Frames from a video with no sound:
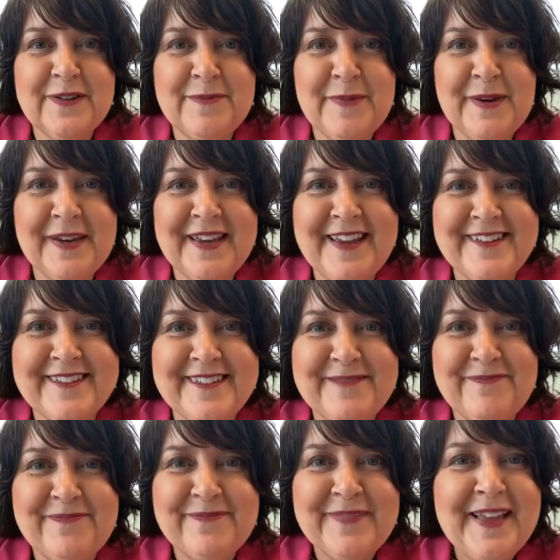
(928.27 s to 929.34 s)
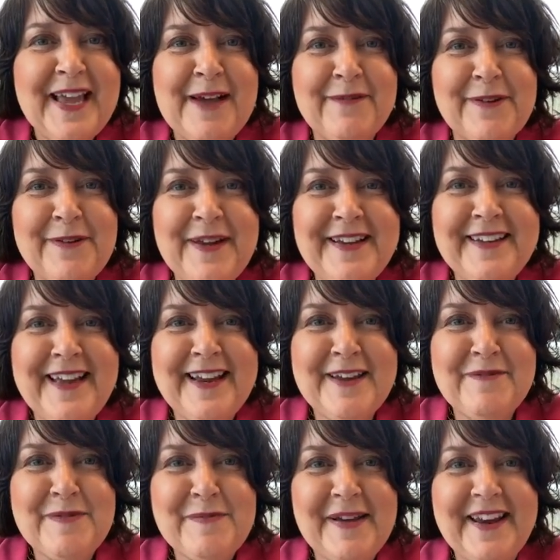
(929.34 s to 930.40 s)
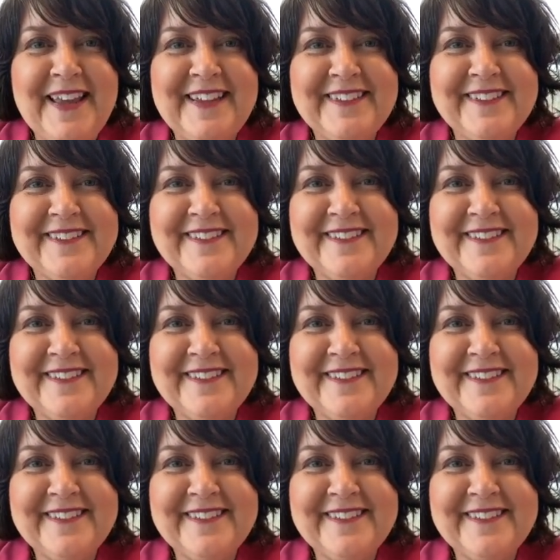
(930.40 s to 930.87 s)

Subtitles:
communication. Have a great night, everybody.